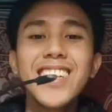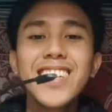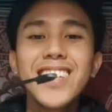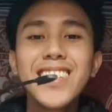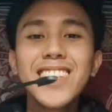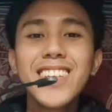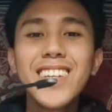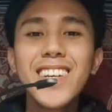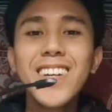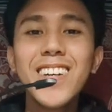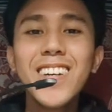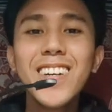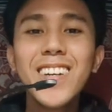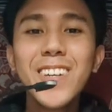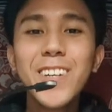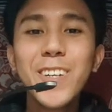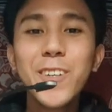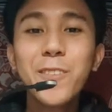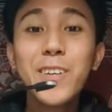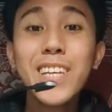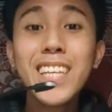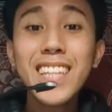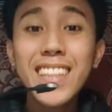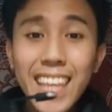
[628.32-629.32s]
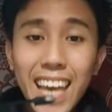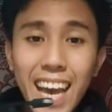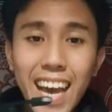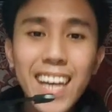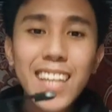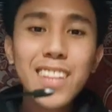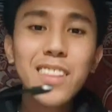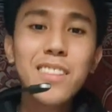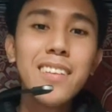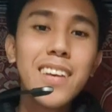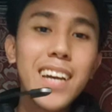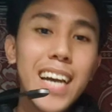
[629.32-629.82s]
So with
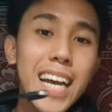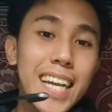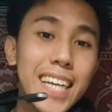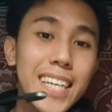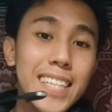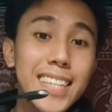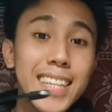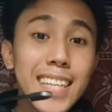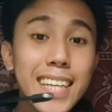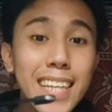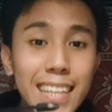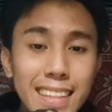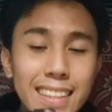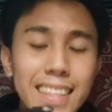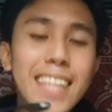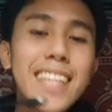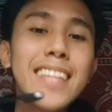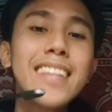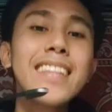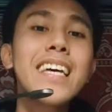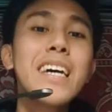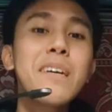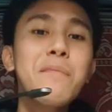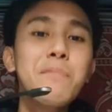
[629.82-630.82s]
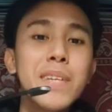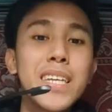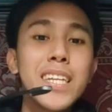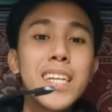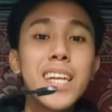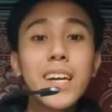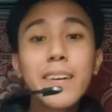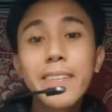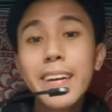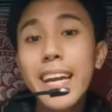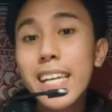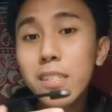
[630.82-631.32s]
that, I treated them in
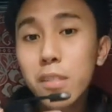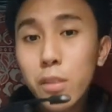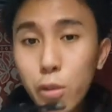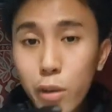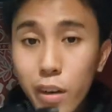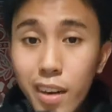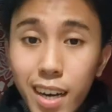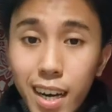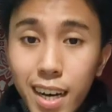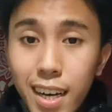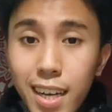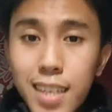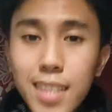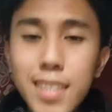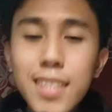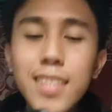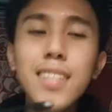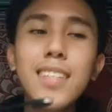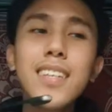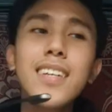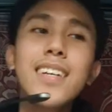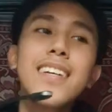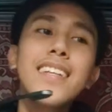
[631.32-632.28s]
a restaurant